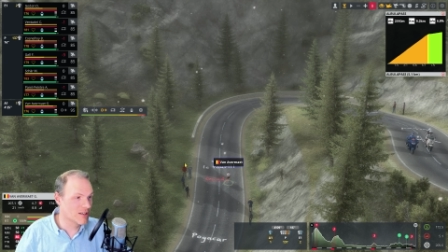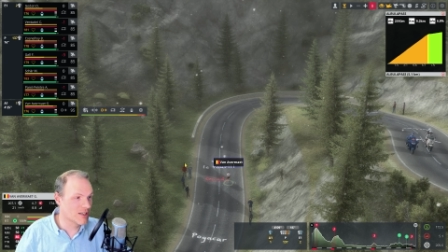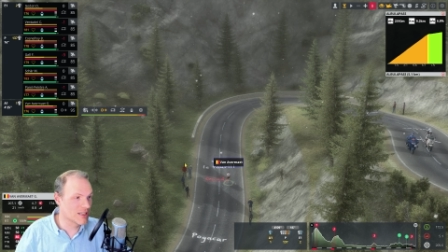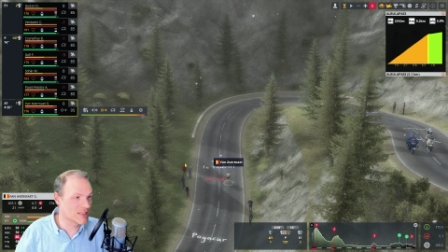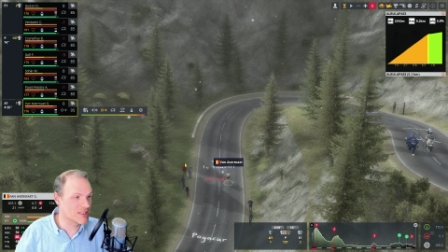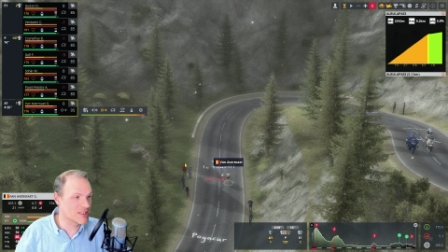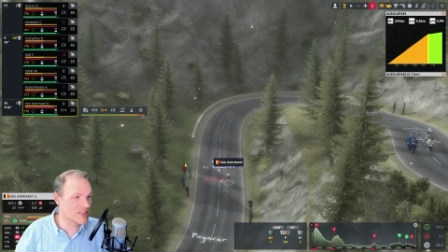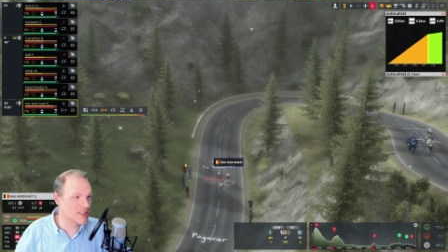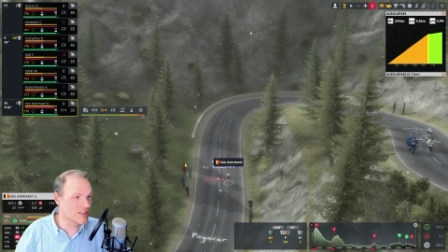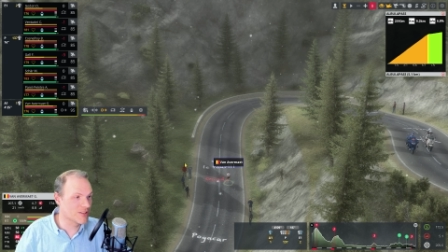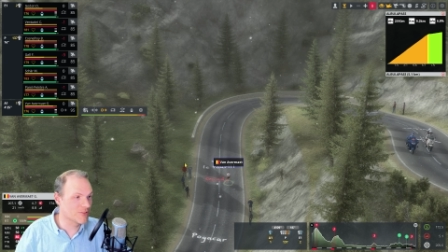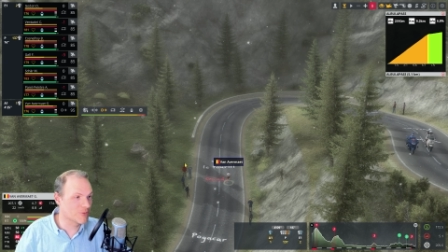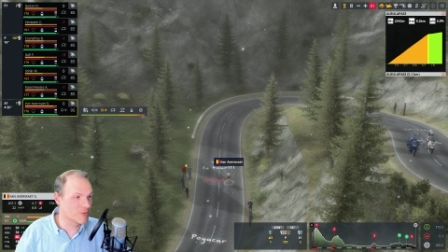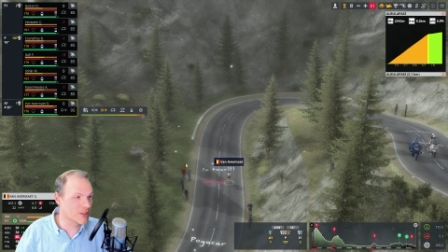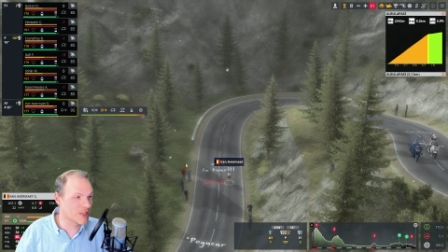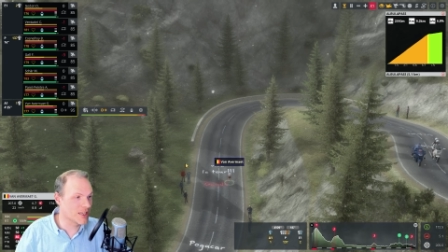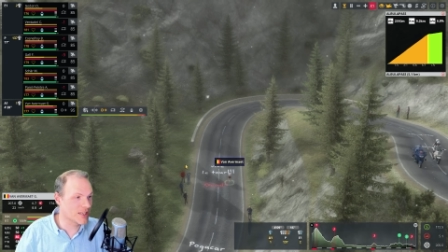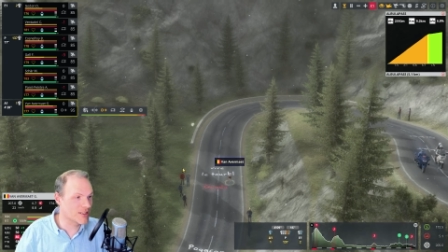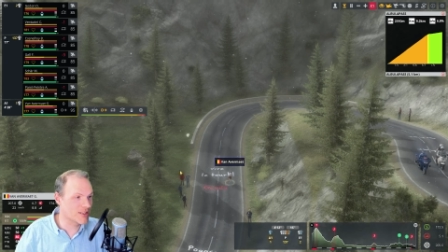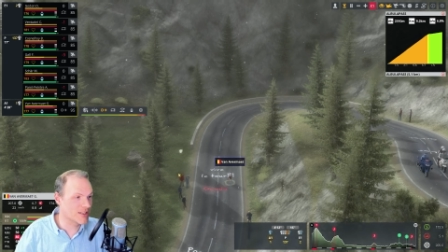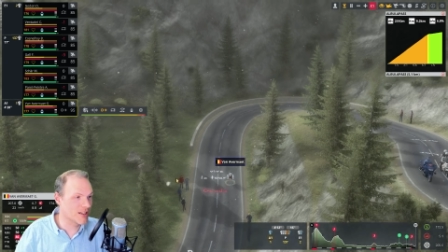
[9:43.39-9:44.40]
Let's see if we
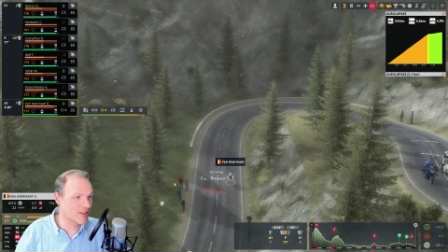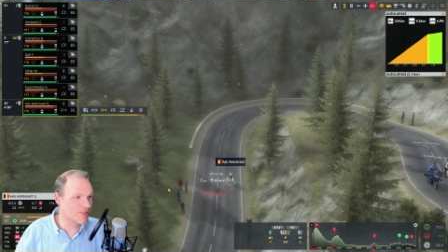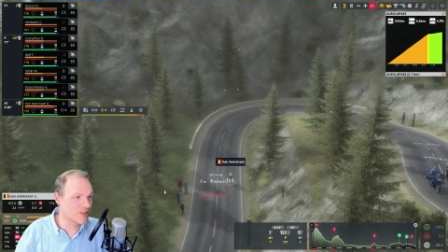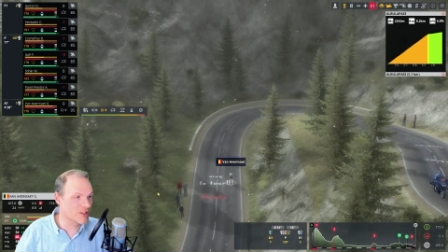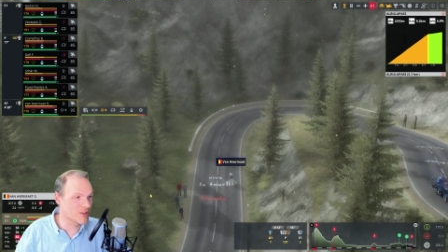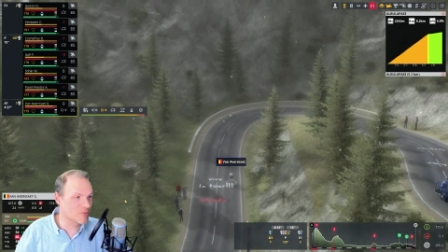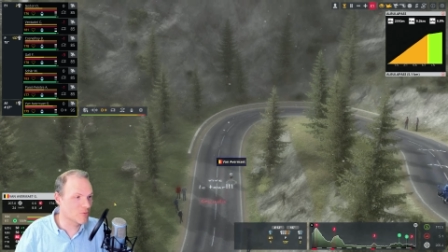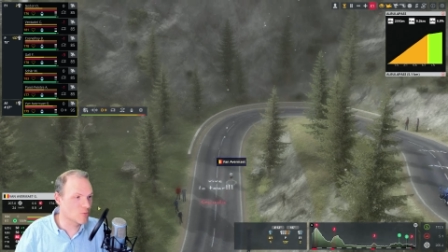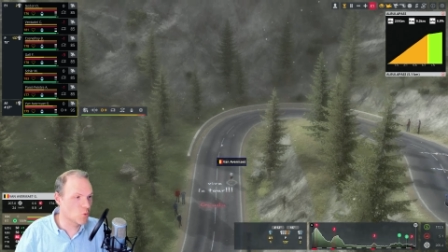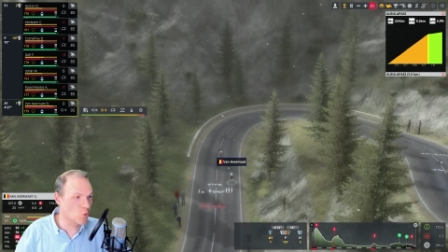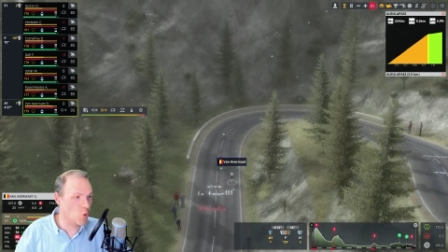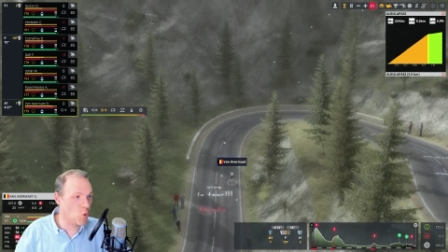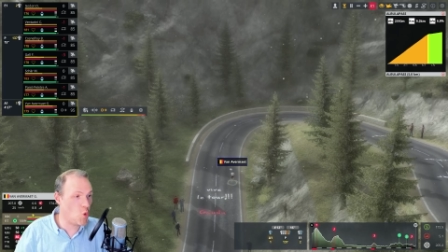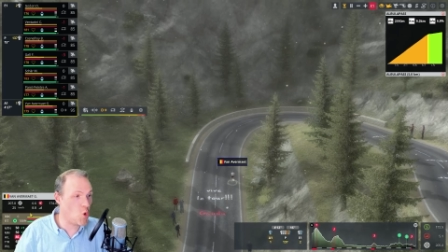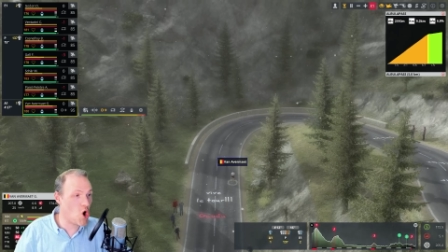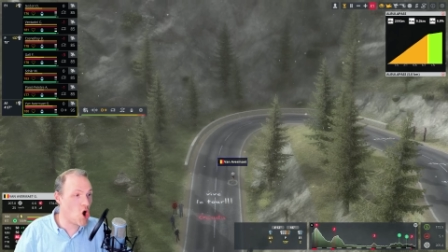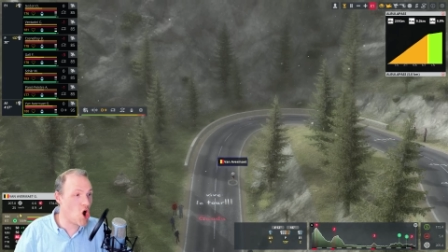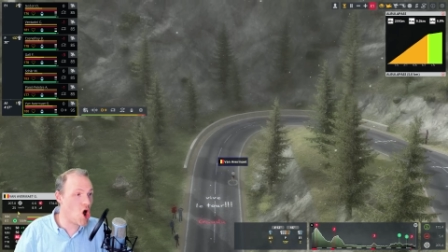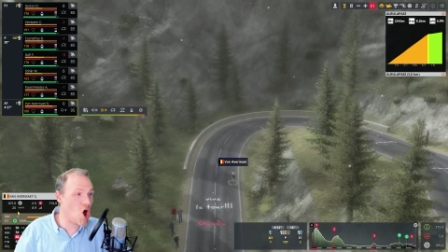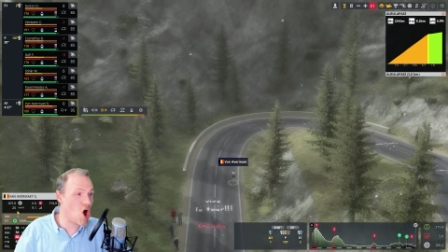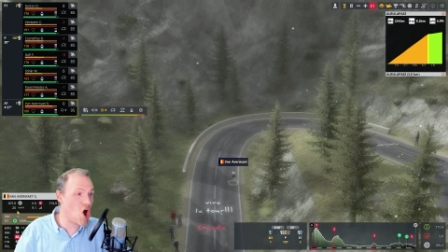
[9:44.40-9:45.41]
get another...
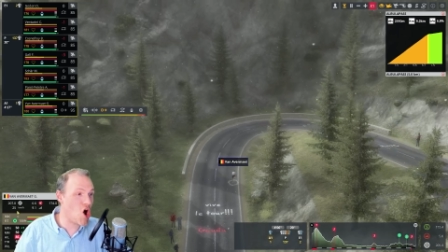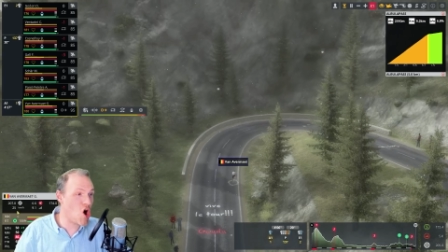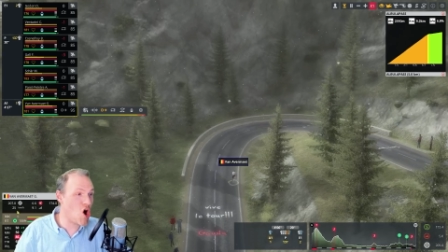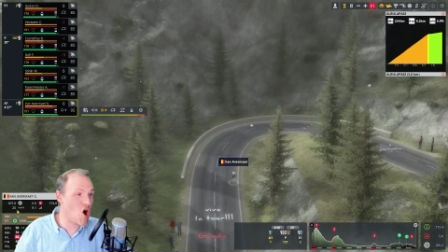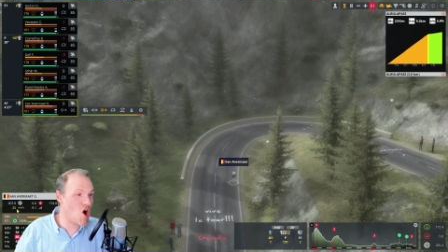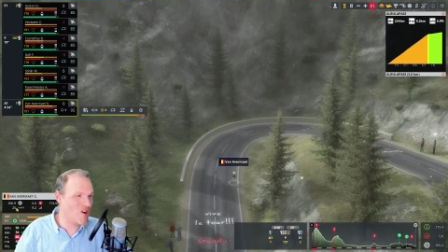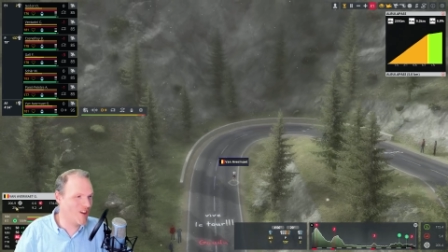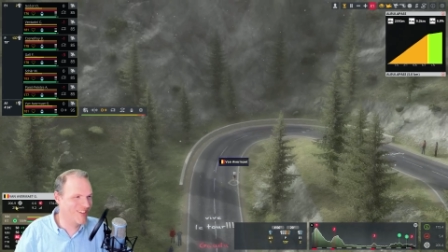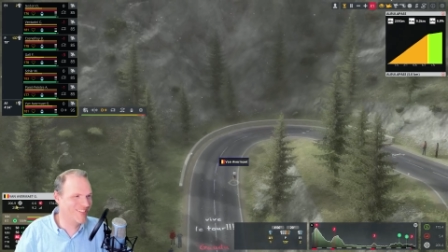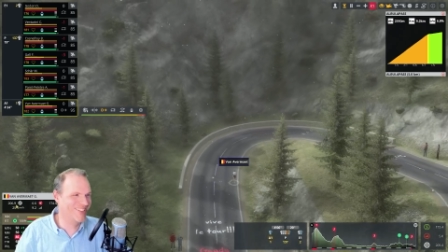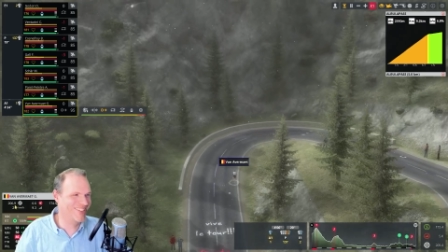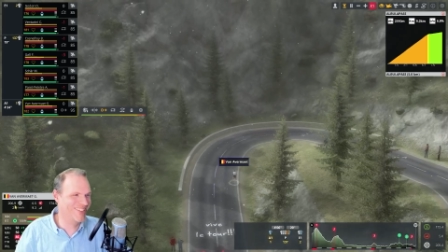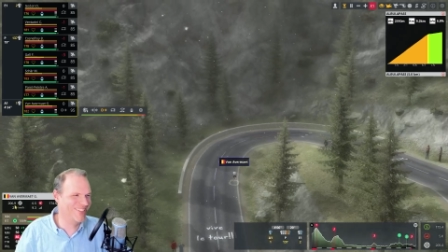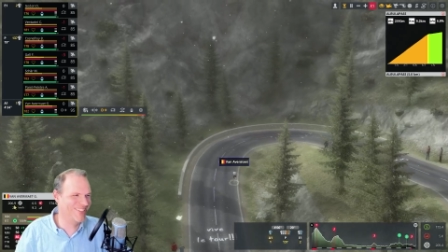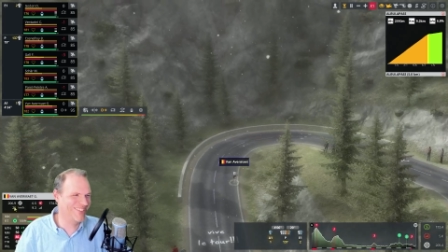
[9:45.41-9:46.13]
Wow!